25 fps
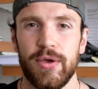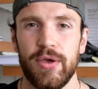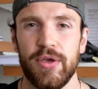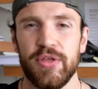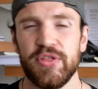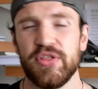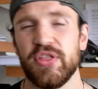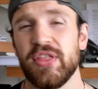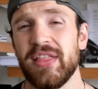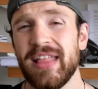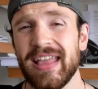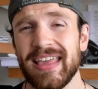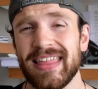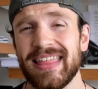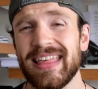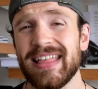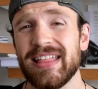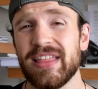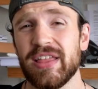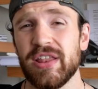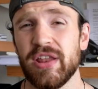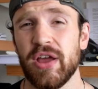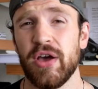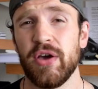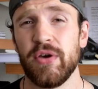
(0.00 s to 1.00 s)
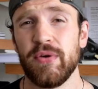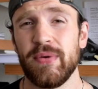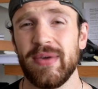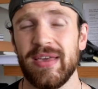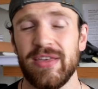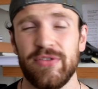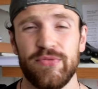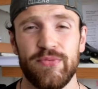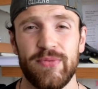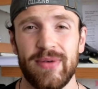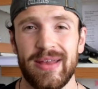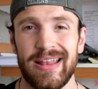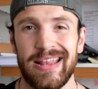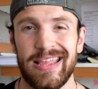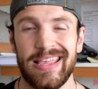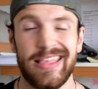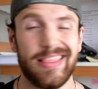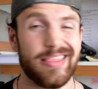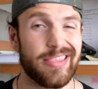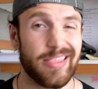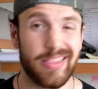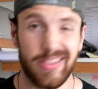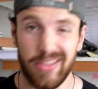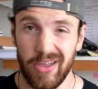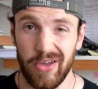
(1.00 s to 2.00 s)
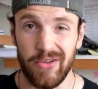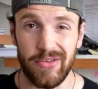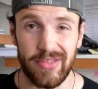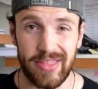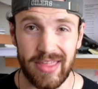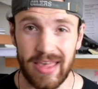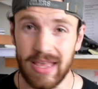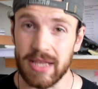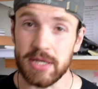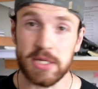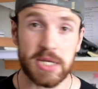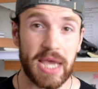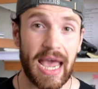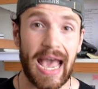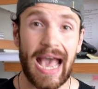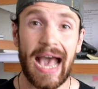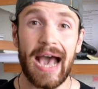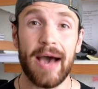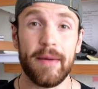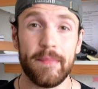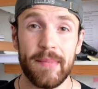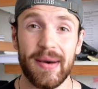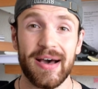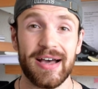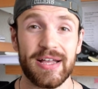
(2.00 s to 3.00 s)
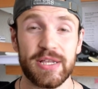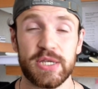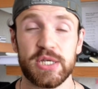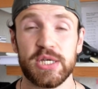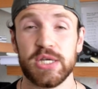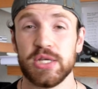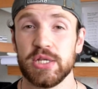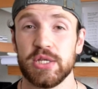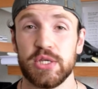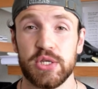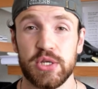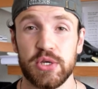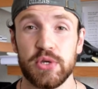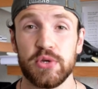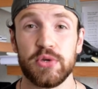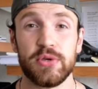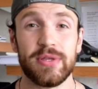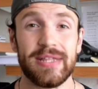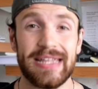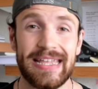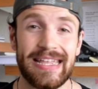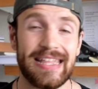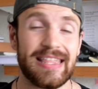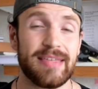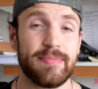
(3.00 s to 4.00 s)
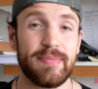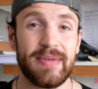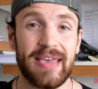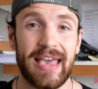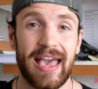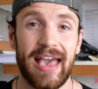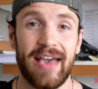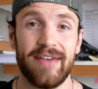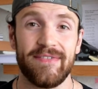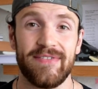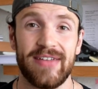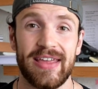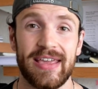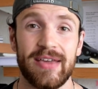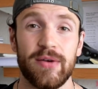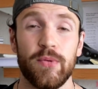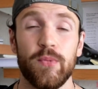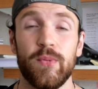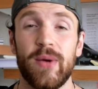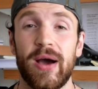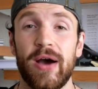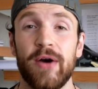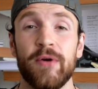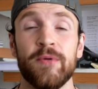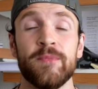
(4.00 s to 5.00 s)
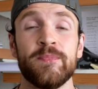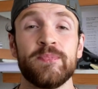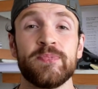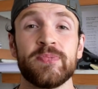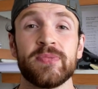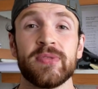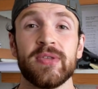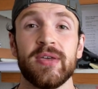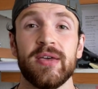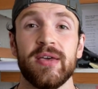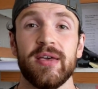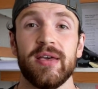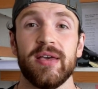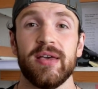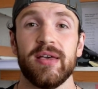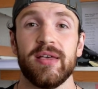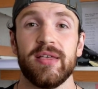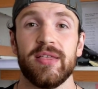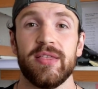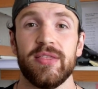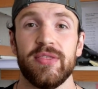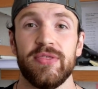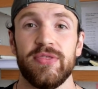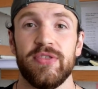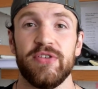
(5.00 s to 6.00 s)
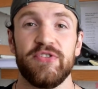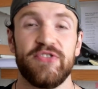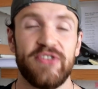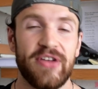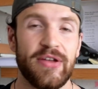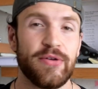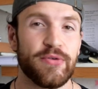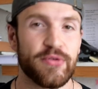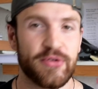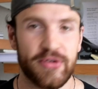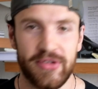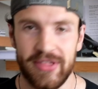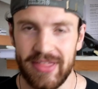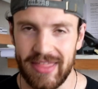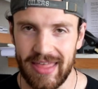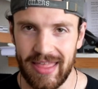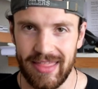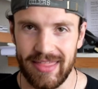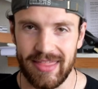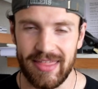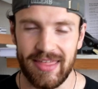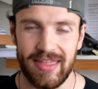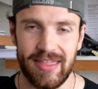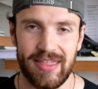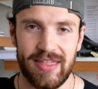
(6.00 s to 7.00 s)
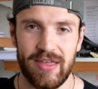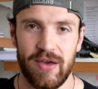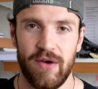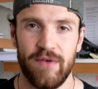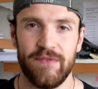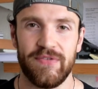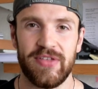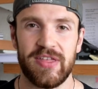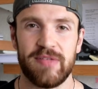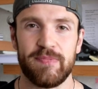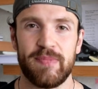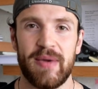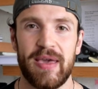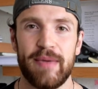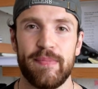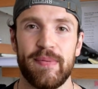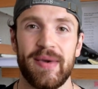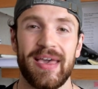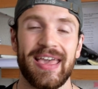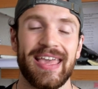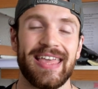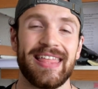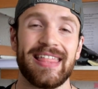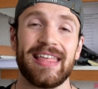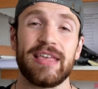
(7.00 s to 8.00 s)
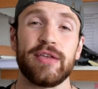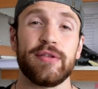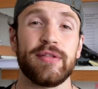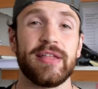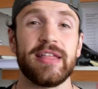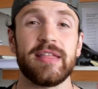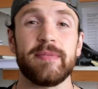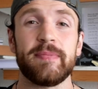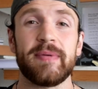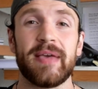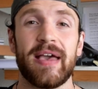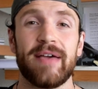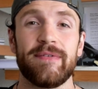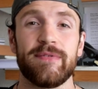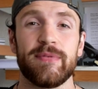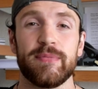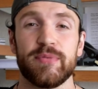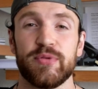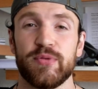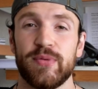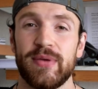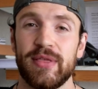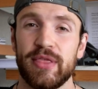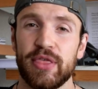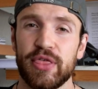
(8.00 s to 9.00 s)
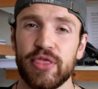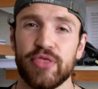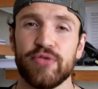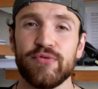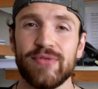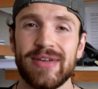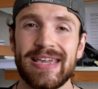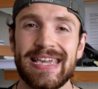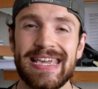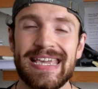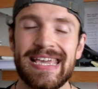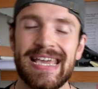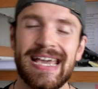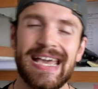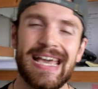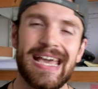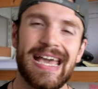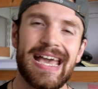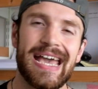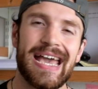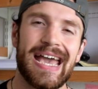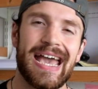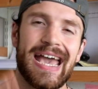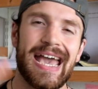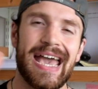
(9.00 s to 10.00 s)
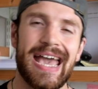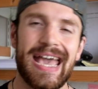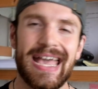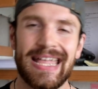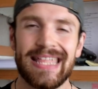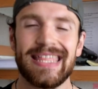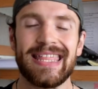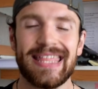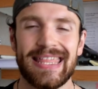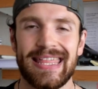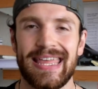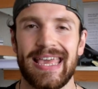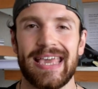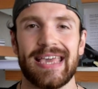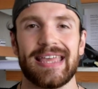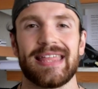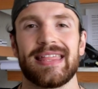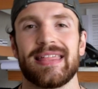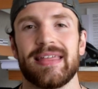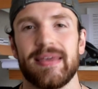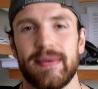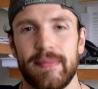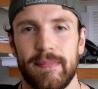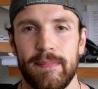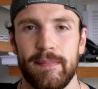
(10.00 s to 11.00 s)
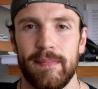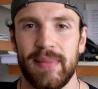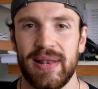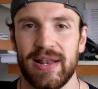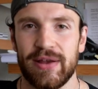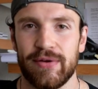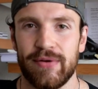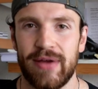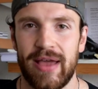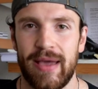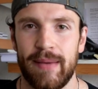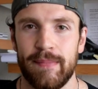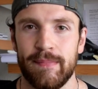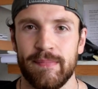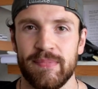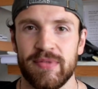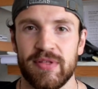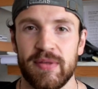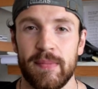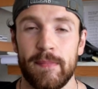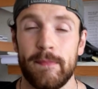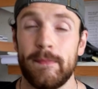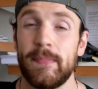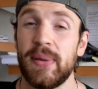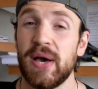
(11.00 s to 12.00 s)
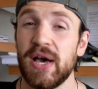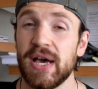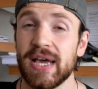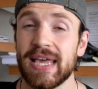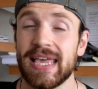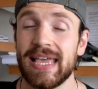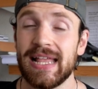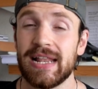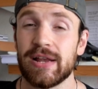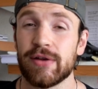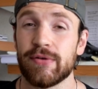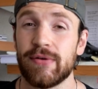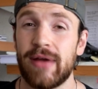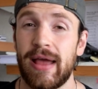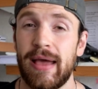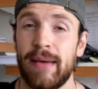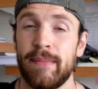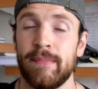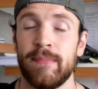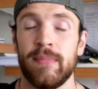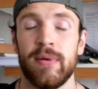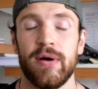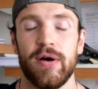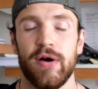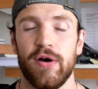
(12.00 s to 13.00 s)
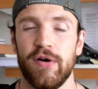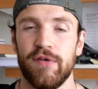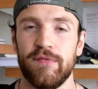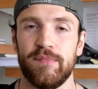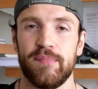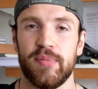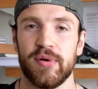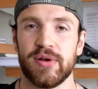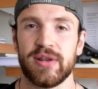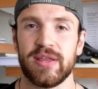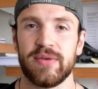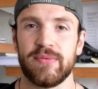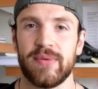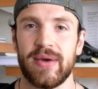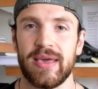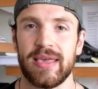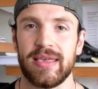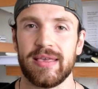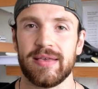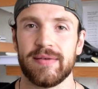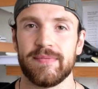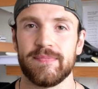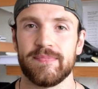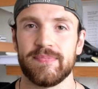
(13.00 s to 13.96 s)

So the next thing to know is really the dosage. How much do you need to be having? Well, the general consensus of this paper is that you need to be having between 3 and 6 milligrams per kilogram of body weight.